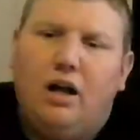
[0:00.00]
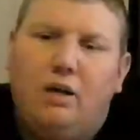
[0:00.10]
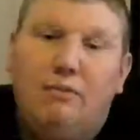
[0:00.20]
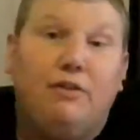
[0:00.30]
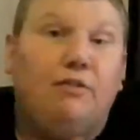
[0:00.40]

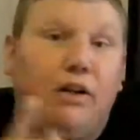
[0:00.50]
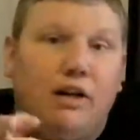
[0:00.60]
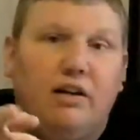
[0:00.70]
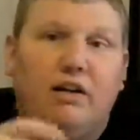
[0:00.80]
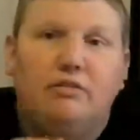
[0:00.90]

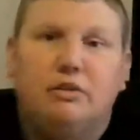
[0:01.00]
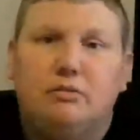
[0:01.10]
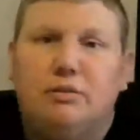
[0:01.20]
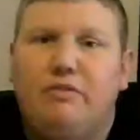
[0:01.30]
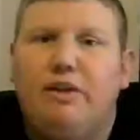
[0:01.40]
I'll have
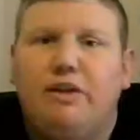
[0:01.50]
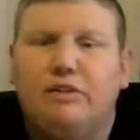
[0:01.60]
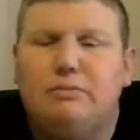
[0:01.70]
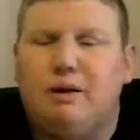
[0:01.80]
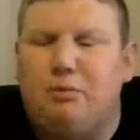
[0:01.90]
some
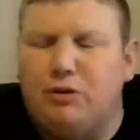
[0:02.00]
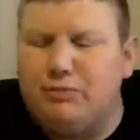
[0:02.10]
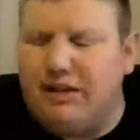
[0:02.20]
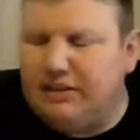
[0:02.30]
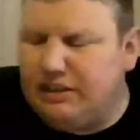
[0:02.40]
videos about March
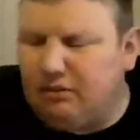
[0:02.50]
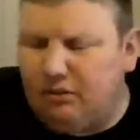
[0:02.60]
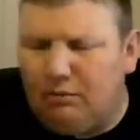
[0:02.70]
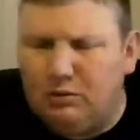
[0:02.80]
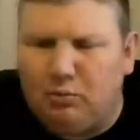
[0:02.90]
Madness here on
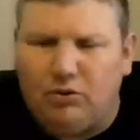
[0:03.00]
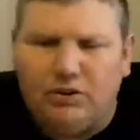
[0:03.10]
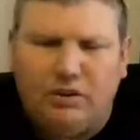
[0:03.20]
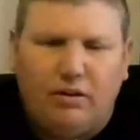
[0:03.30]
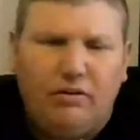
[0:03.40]
Harvard Sports
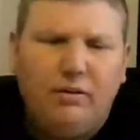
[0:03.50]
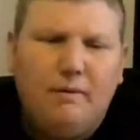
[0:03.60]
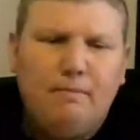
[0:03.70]
Show.